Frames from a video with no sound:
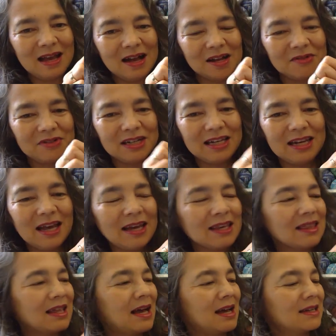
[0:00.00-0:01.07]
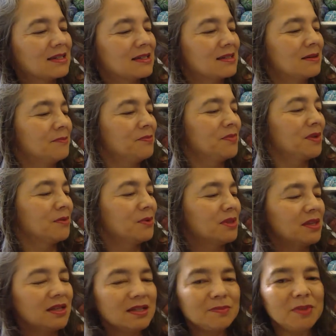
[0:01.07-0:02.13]
I really like that with
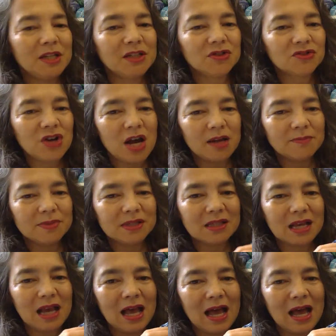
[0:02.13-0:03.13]
these mini stripes.